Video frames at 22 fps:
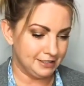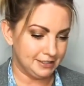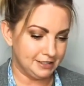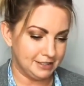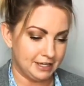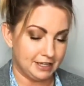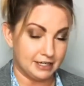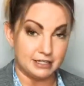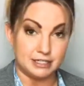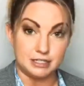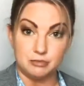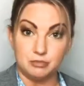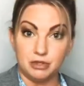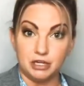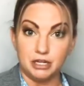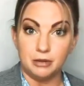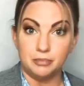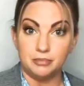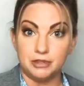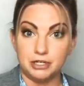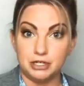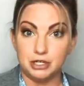Got to split
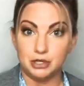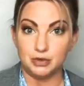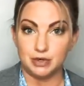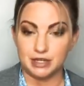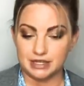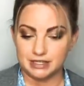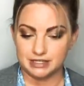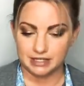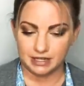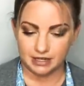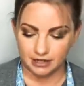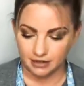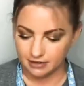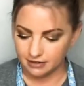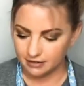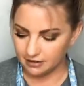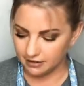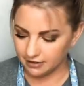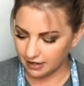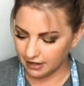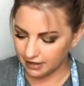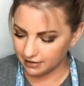up the duties here.
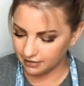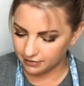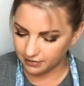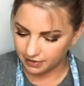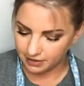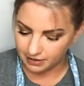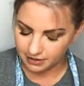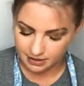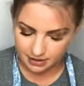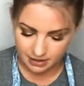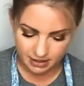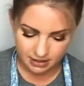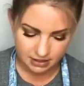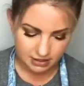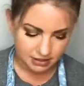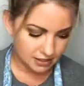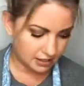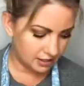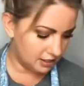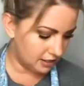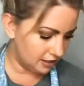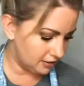Okay, quit leaning against
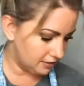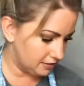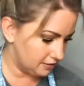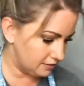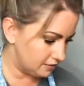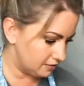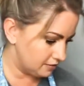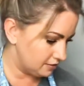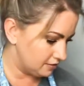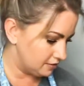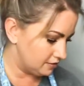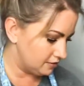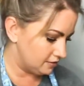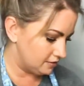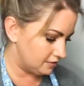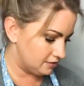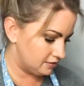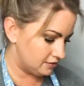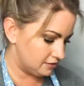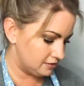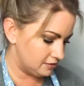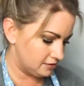the here.
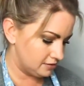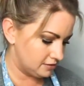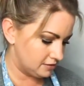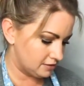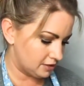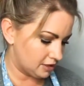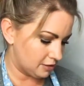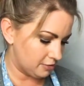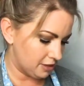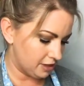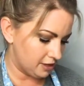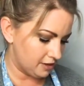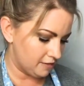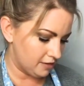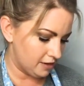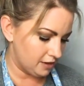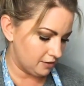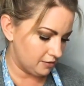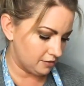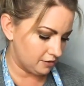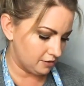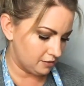Come back over
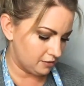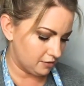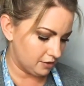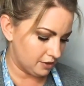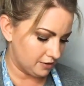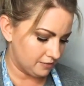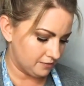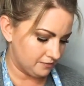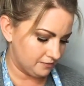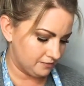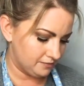here with Lenora.